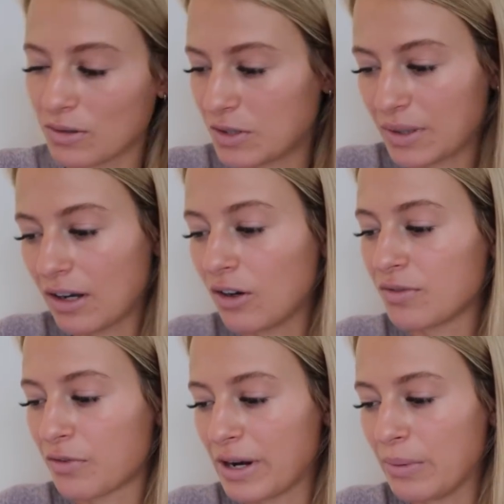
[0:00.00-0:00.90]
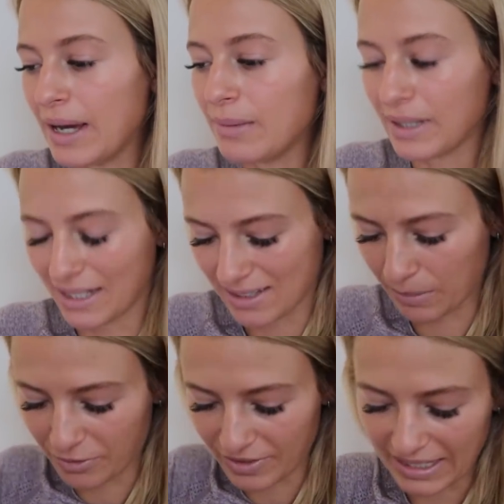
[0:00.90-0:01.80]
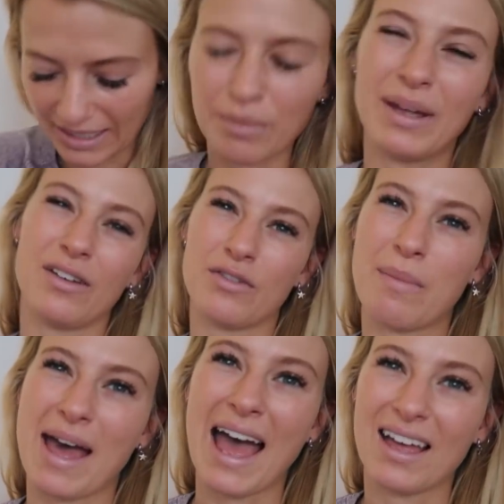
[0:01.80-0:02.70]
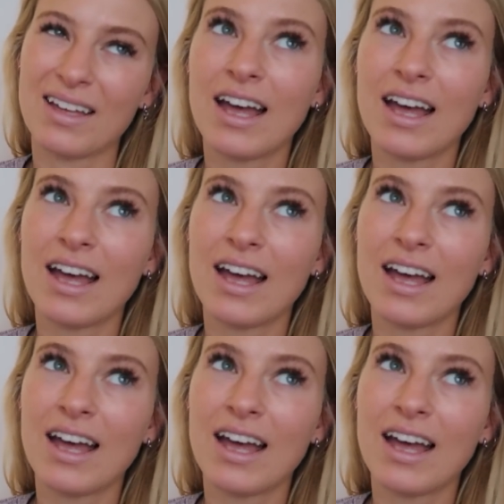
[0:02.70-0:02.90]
not doing a lot of free weight because I'm feeling a bit of a meh.